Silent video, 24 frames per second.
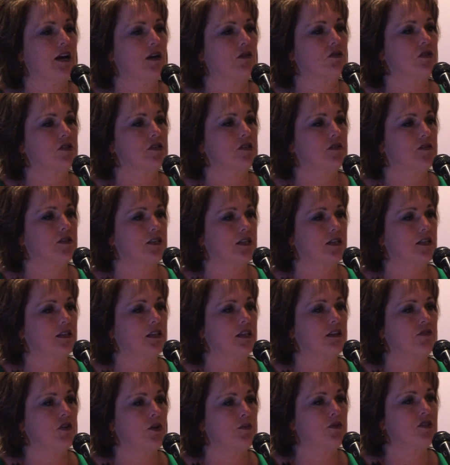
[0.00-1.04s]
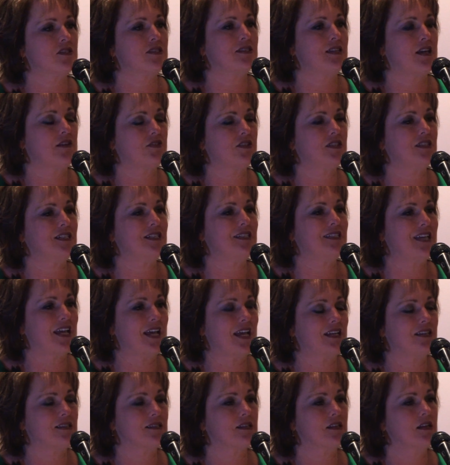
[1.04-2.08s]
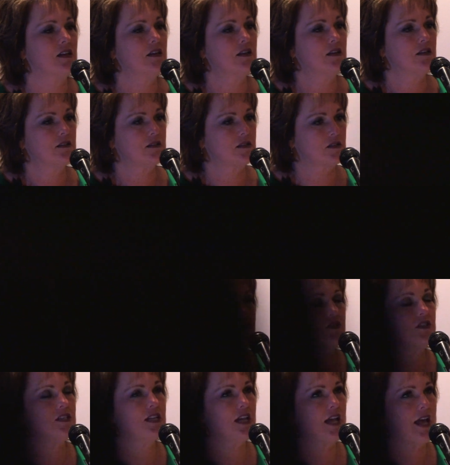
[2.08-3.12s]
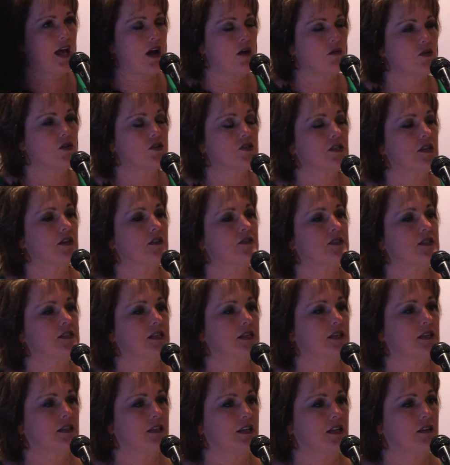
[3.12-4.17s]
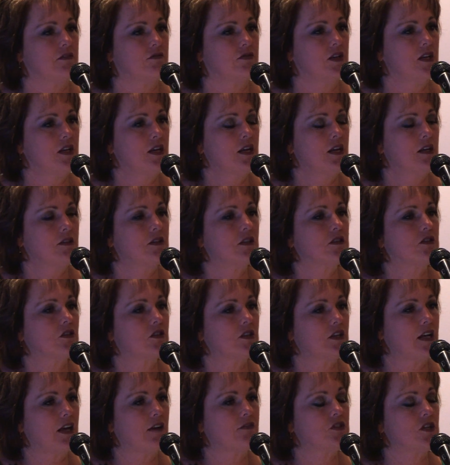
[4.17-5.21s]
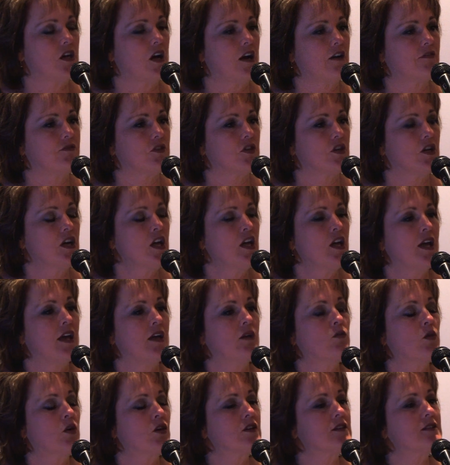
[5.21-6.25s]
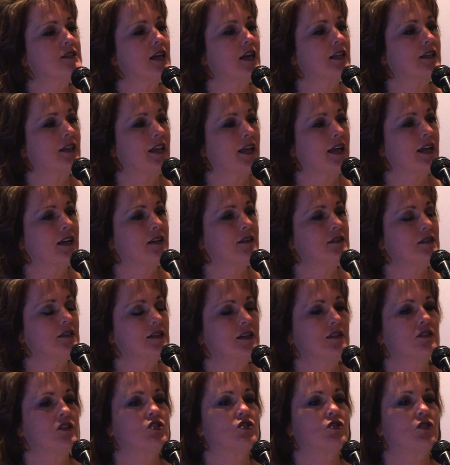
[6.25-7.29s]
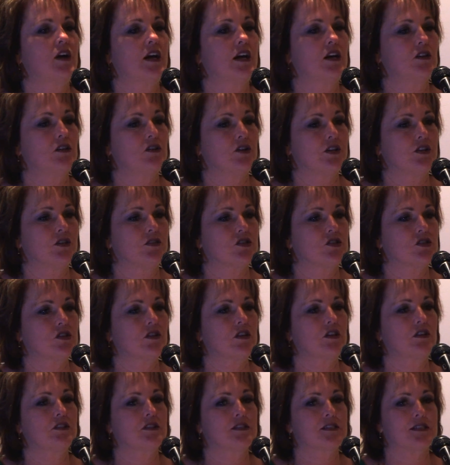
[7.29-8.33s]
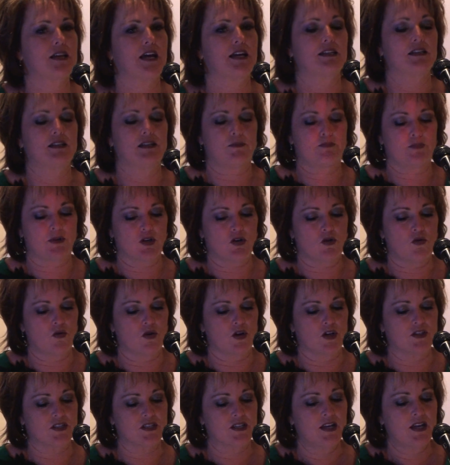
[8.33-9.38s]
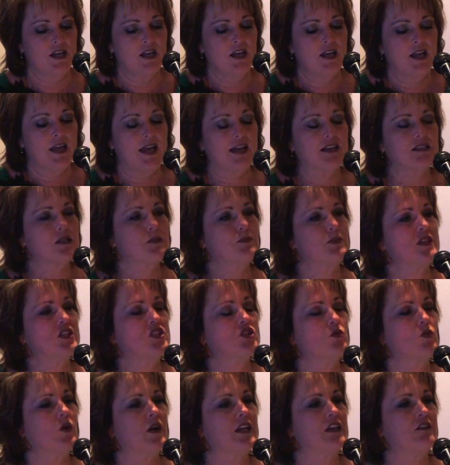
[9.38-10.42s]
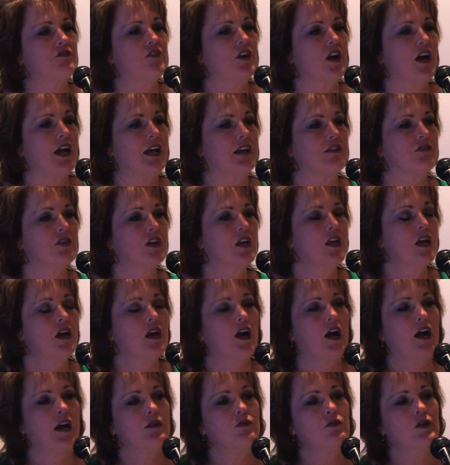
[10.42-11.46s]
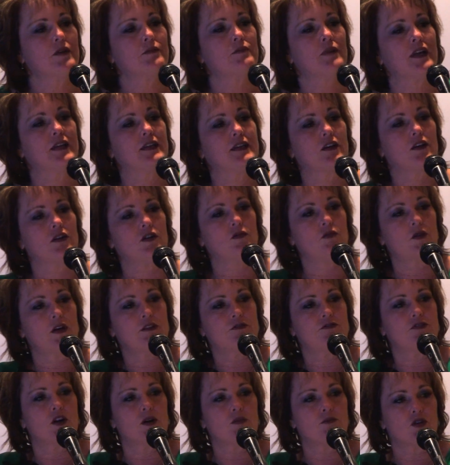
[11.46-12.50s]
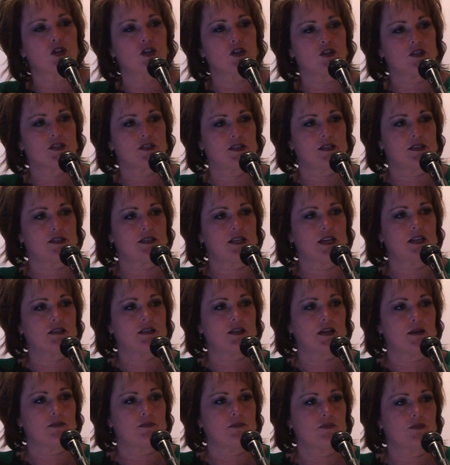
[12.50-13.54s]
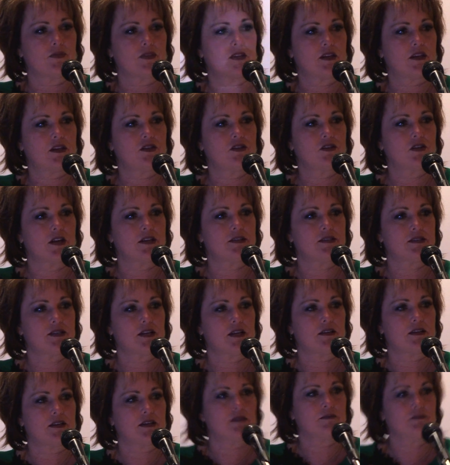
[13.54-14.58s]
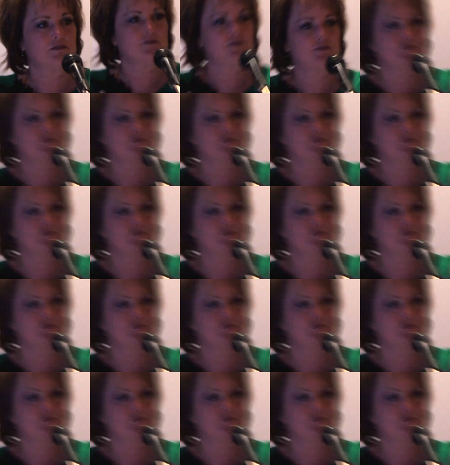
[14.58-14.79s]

hours of sick leave, almost 70 hours of sick leave that they're going to have to offer. And where does that land? In the trial lawyers, so they'll decide it up in court. SB 25, I want my Garawan farm workers to stand up. Can you guys stand up?